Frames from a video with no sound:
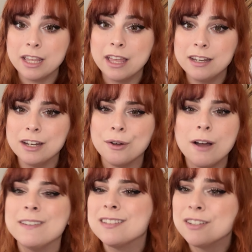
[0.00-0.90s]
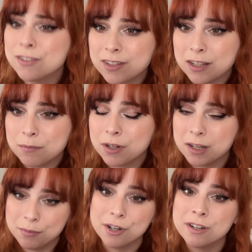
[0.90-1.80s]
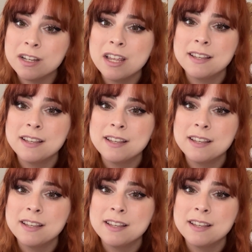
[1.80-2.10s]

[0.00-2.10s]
and you know, obviously your skin can burn.